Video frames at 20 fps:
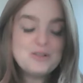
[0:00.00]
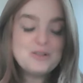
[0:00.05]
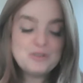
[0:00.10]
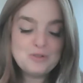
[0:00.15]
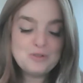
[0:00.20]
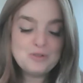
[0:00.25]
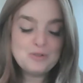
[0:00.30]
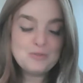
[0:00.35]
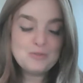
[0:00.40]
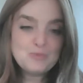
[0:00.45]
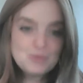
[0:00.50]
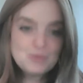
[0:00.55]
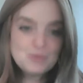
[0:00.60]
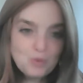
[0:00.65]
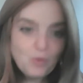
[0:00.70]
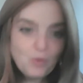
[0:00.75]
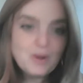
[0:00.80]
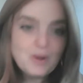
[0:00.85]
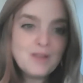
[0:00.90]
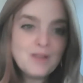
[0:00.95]
to the
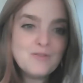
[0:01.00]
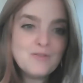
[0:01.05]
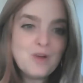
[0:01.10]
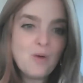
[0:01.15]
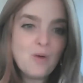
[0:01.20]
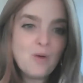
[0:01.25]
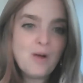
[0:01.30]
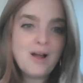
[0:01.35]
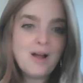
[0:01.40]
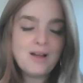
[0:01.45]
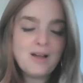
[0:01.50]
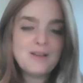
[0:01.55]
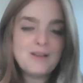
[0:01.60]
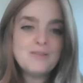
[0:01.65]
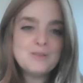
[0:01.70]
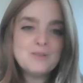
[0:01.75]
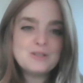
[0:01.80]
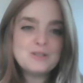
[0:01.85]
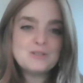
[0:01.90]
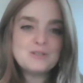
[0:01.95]
story of noah
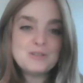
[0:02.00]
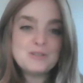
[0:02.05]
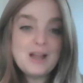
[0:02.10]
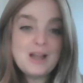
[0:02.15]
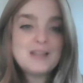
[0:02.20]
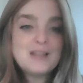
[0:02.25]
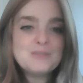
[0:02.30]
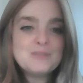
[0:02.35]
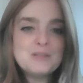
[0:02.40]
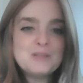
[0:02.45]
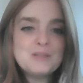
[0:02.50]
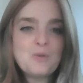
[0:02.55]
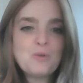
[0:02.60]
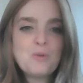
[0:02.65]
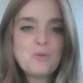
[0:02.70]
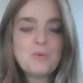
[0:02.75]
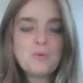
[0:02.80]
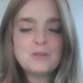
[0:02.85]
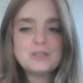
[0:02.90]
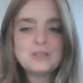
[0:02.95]
which is last week's
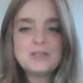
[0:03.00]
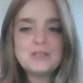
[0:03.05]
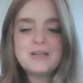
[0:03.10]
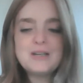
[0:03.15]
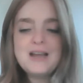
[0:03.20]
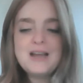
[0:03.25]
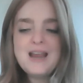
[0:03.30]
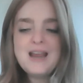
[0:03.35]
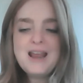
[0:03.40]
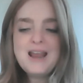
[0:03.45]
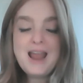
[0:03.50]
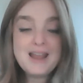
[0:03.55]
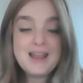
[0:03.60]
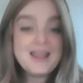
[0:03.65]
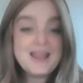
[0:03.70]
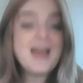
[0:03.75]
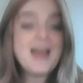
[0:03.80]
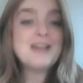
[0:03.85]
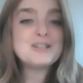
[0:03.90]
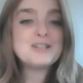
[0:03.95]
torah portion
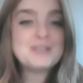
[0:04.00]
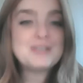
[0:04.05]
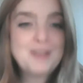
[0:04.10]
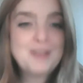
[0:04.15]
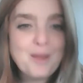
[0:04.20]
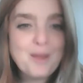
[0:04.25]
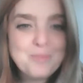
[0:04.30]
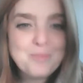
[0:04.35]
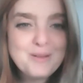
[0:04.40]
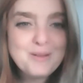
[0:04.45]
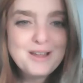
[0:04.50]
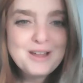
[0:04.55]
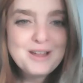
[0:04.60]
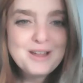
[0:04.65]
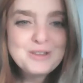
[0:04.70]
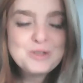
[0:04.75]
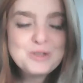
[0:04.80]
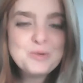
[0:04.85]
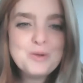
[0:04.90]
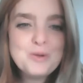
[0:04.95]
and catch us up
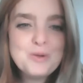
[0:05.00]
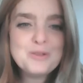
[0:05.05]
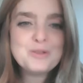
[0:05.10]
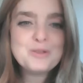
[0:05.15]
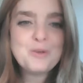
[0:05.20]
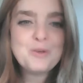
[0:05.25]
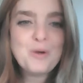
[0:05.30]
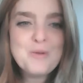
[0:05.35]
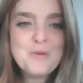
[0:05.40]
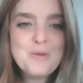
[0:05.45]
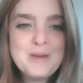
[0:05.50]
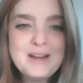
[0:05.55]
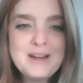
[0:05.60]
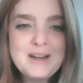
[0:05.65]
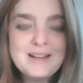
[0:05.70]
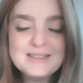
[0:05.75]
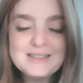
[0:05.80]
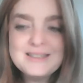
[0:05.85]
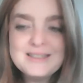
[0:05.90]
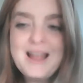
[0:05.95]
to where the Torah
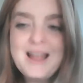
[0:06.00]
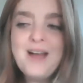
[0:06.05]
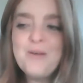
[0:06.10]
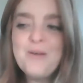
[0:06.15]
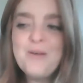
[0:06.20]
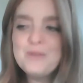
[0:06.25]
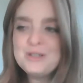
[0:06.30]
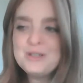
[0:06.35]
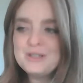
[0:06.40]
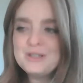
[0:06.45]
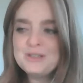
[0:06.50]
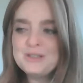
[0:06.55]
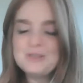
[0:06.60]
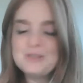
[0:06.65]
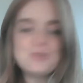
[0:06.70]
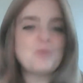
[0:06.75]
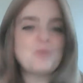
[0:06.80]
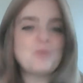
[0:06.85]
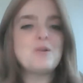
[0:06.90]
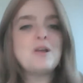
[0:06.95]
reading is now, which is the
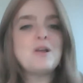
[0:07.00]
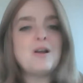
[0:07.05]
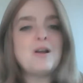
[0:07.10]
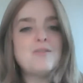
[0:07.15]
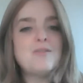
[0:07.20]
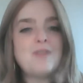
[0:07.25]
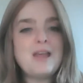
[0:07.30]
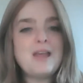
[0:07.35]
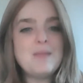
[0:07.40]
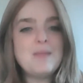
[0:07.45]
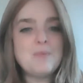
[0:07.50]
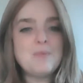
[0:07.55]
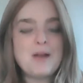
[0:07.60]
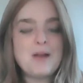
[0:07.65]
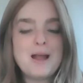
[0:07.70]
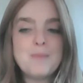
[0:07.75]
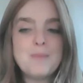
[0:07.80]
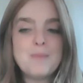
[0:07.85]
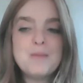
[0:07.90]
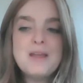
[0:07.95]
story of
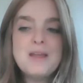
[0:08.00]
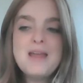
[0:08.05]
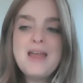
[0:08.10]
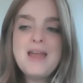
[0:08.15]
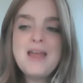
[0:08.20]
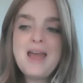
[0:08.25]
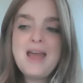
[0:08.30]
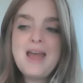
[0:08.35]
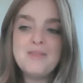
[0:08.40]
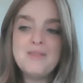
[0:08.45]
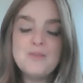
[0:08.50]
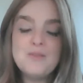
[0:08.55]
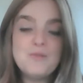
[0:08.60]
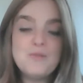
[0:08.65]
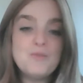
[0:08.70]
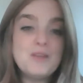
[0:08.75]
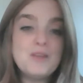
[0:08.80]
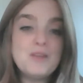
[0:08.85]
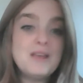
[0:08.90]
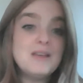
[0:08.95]
Abraham and
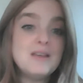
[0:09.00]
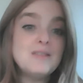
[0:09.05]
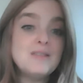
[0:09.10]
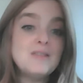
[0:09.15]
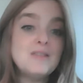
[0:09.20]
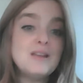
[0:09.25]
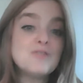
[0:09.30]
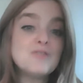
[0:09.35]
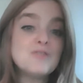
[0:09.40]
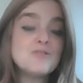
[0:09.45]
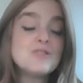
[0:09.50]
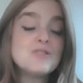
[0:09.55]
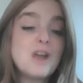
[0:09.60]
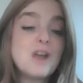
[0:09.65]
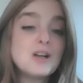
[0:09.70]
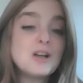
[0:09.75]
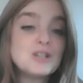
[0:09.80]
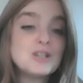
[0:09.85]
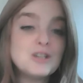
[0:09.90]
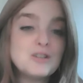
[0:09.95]
the, the
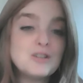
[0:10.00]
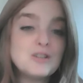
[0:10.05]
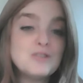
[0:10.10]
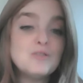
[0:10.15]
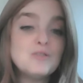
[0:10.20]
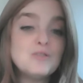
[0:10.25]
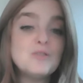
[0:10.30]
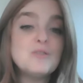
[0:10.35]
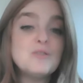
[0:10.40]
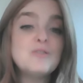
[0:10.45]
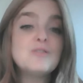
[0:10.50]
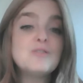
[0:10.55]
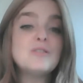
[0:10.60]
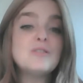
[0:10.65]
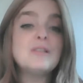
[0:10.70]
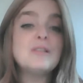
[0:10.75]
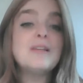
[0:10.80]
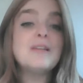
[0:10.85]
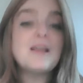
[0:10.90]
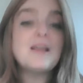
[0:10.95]
introduction to the, to
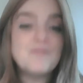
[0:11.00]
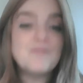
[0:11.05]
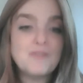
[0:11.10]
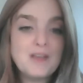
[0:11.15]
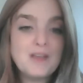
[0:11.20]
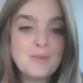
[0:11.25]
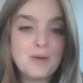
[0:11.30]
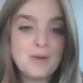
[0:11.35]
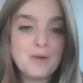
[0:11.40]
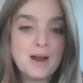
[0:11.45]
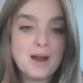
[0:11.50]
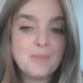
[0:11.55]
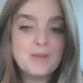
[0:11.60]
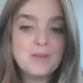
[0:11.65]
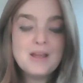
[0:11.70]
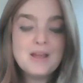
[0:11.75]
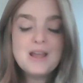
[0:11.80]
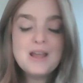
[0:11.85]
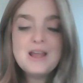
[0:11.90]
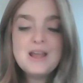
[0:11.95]
the life of Abraham.
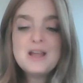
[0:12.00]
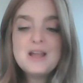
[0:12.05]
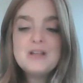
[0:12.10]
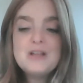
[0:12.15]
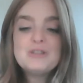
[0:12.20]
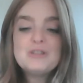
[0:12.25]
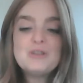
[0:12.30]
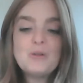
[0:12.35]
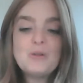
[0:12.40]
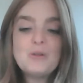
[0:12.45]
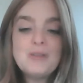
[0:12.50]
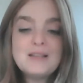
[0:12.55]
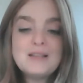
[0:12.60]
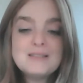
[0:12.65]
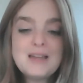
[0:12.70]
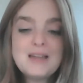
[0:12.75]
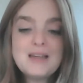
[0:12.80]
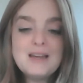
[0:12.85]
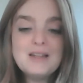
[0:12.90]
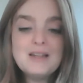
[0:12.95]
So
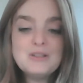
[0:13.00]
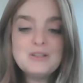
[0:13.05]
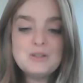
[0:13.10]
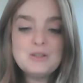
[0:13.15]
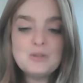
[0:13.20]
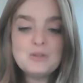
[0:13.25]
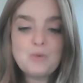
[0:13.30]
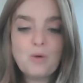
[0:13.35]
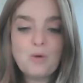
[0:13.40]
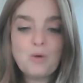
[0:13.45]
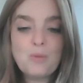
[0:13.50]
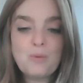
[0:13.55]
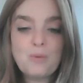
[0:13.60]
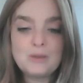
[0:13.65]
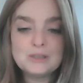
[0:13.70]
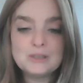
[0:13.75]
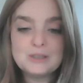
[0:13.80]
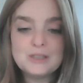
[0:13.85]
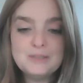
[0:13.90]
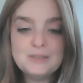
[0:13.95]
let's get into the Torah
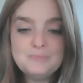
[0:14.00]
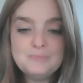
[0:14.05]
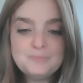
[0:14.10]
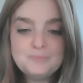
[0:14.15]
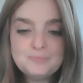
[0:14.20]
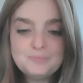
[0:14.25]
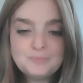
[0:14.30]
portion.